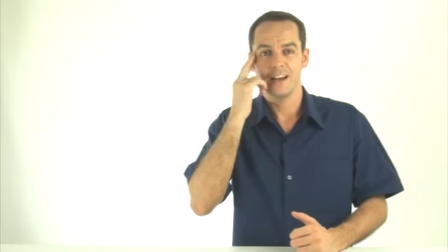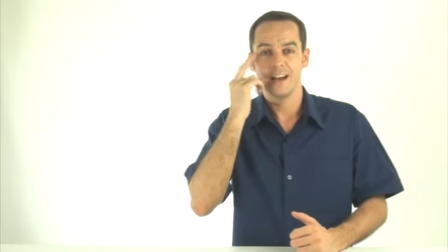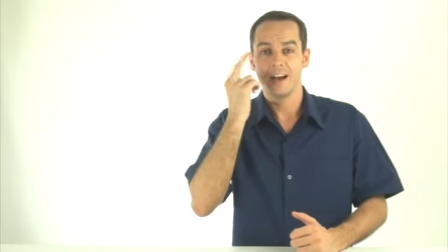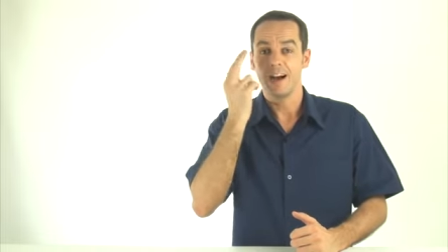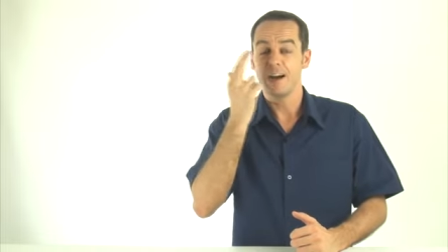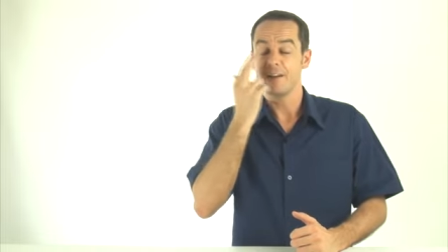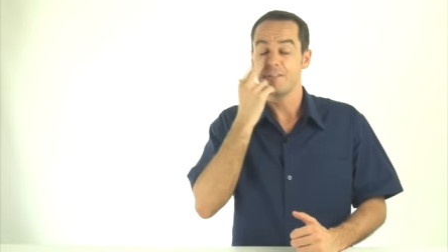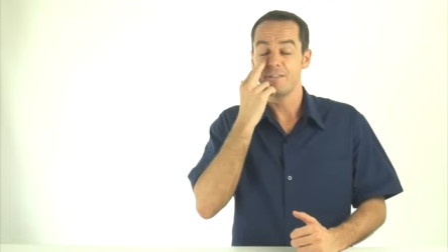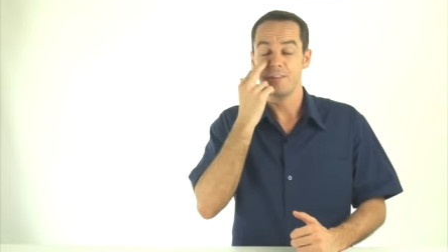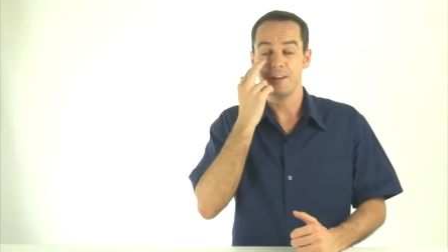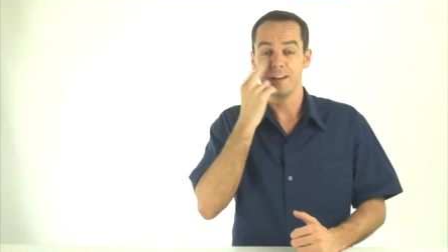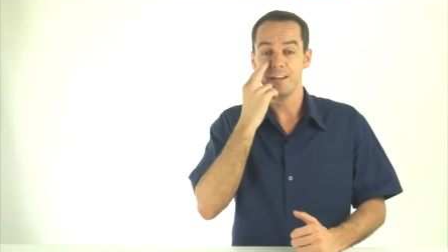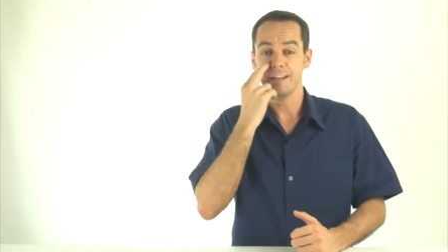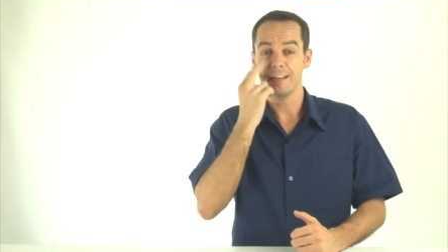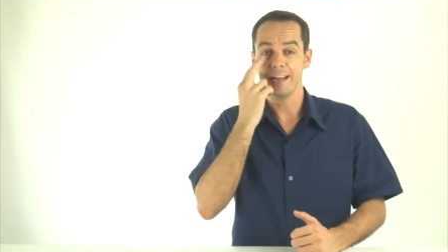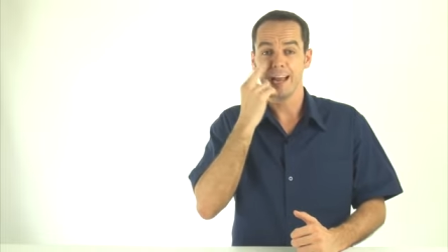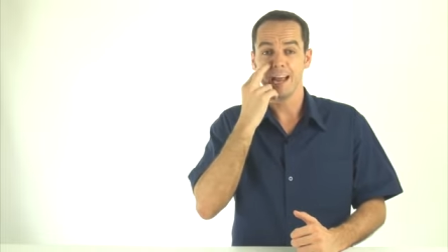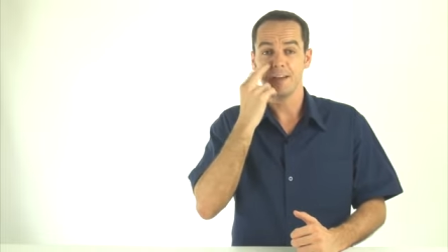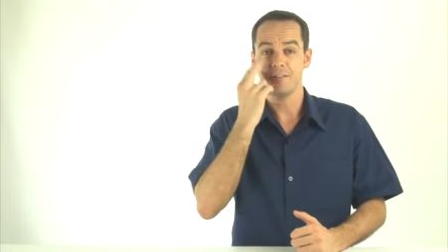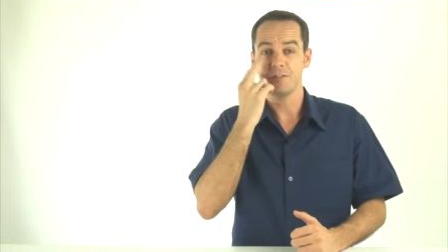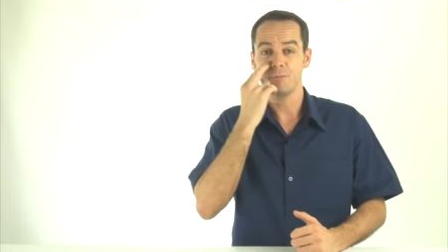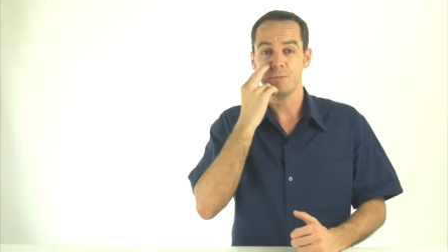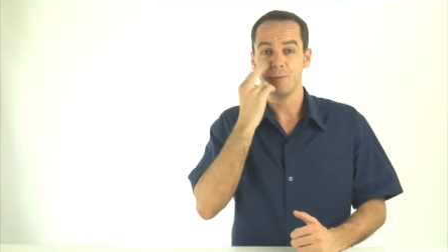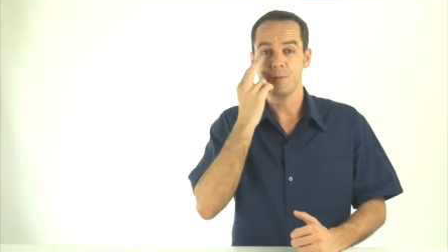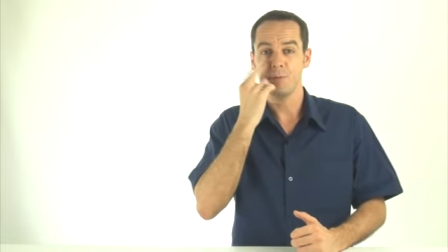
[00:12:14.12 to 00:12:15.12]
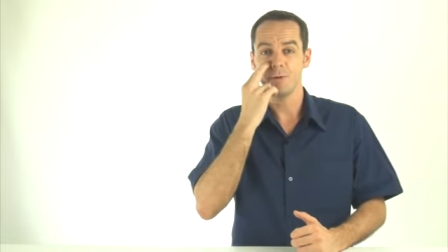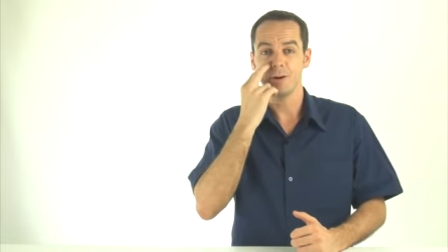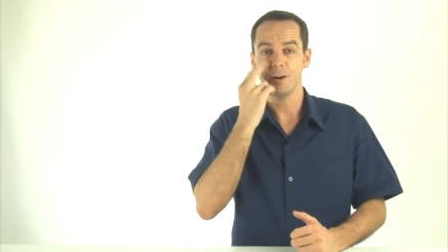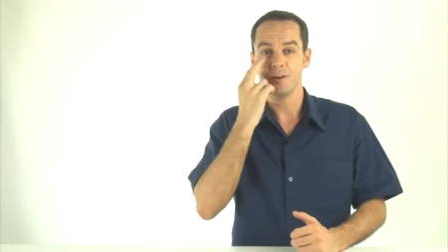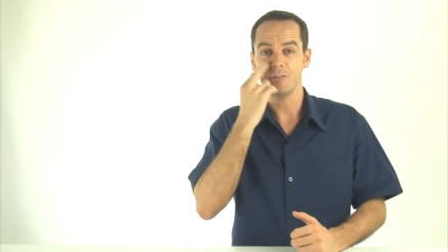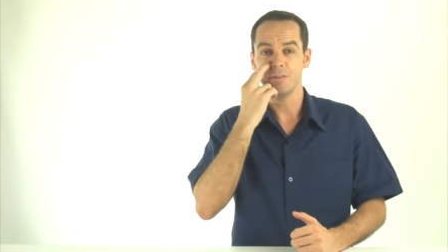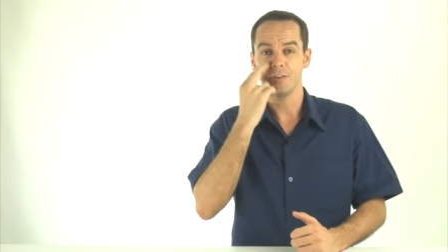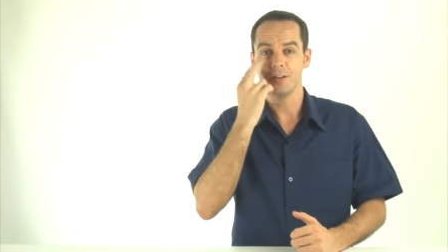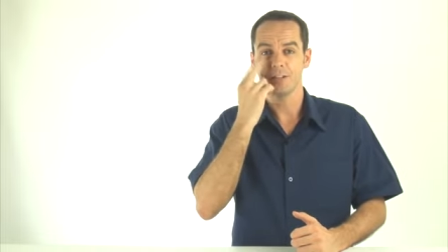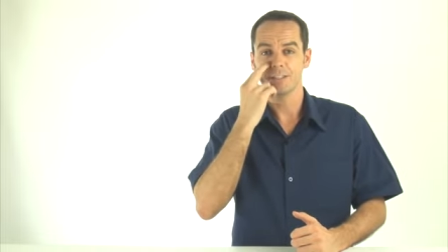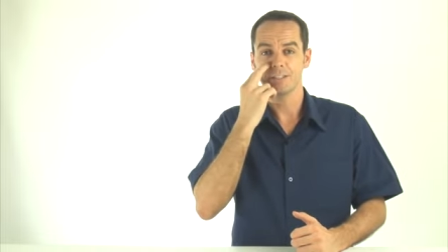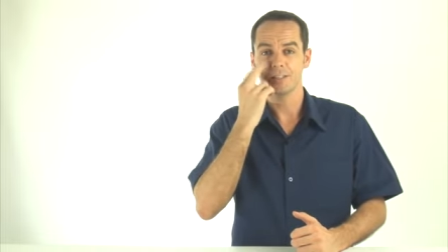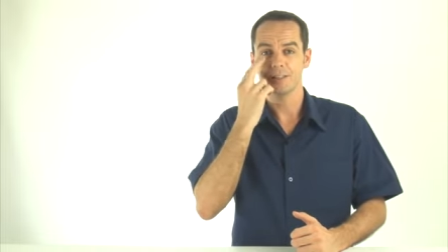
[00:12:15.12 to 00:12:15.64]
I feel like I have to be
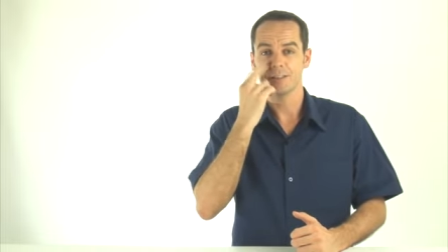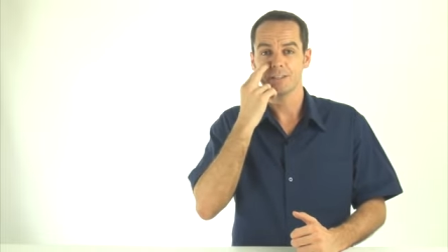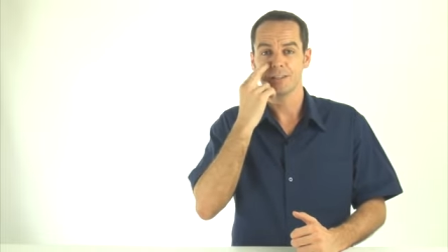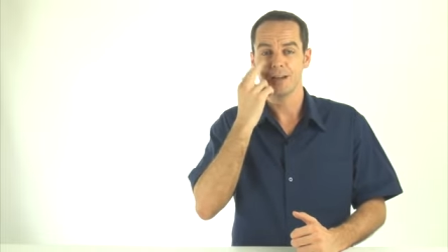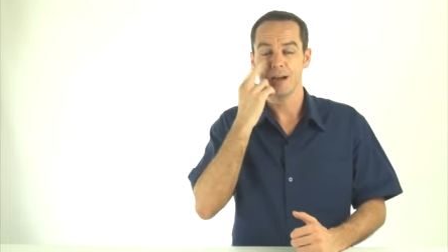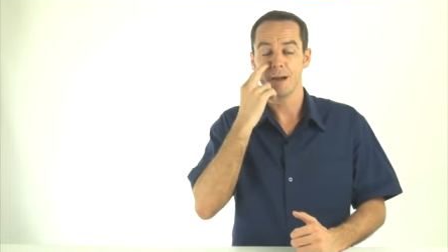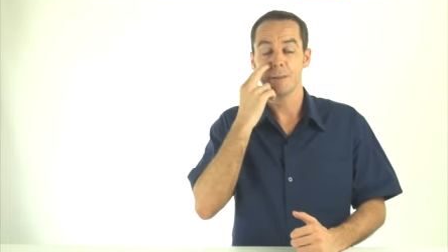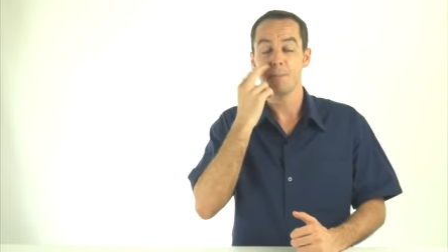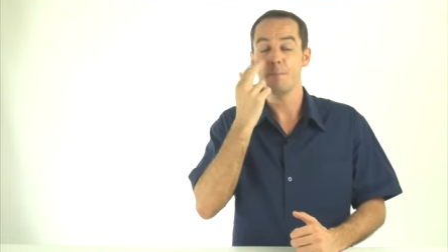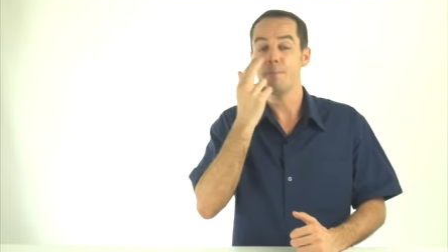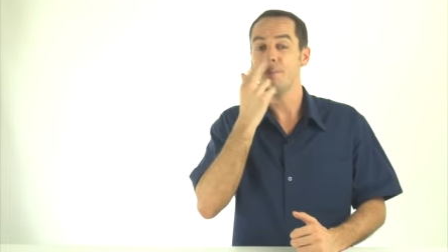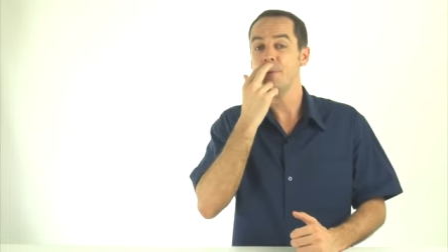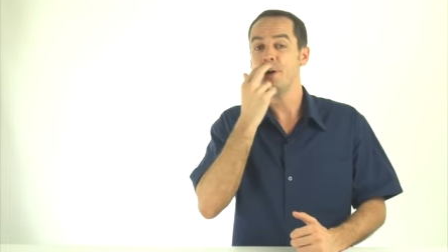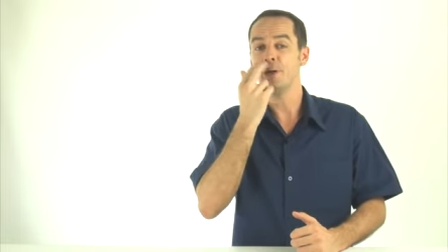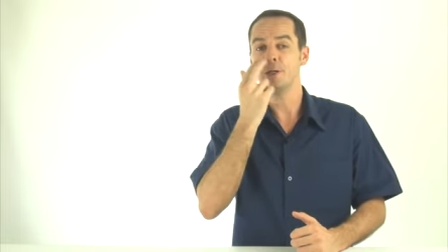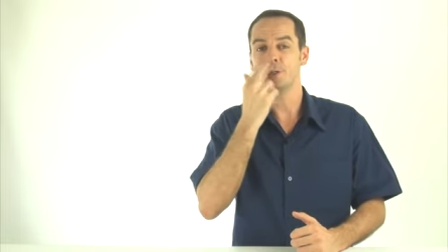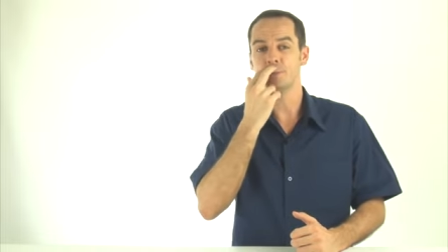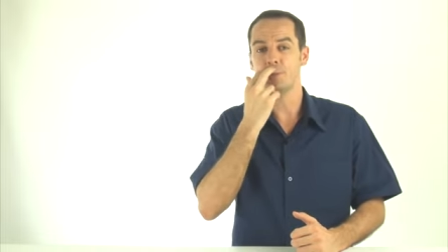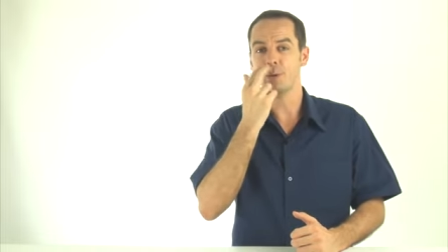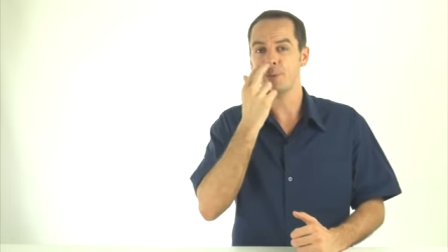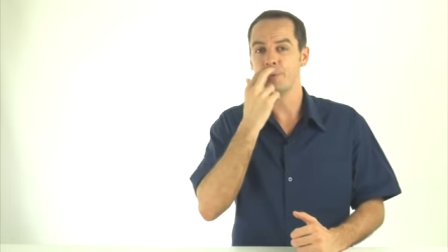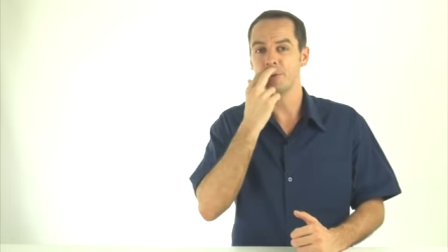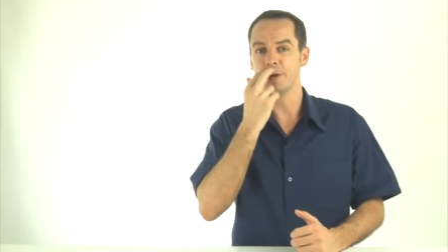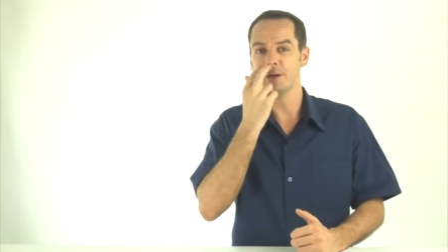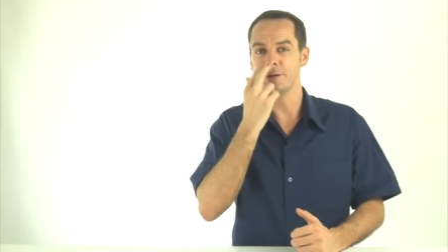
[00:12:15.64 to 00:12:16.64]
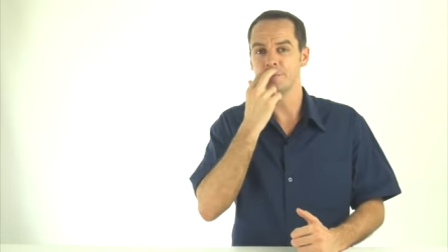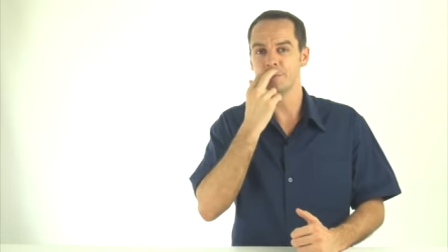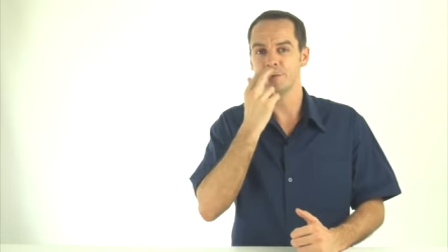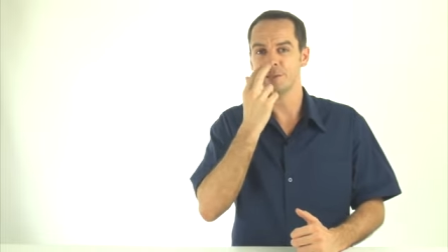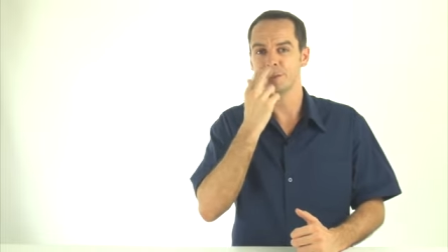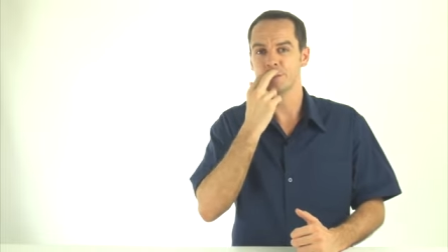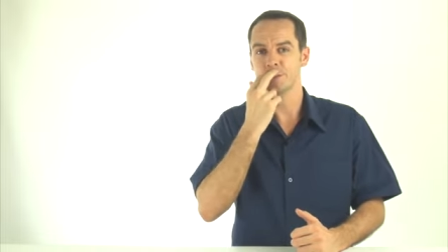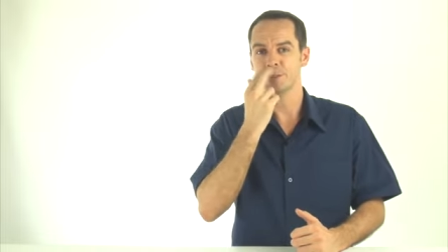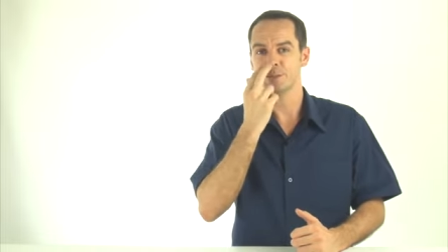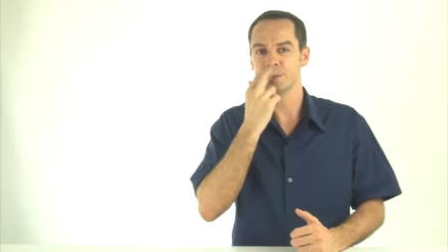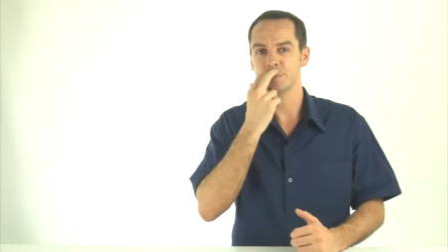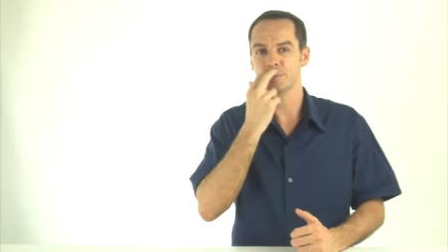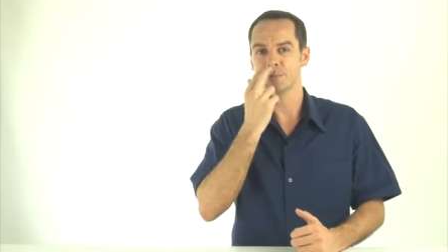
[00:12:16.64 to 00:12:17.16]
perfect. I must be
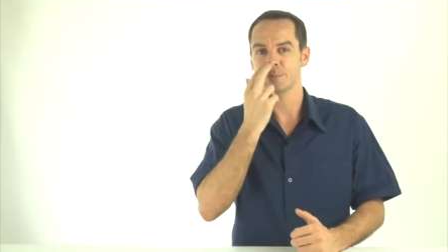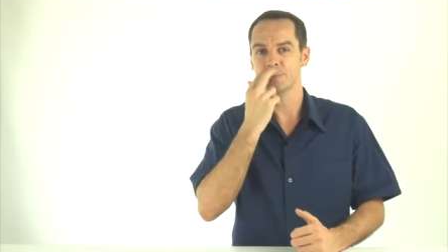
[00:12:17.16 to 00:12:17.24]
perfect.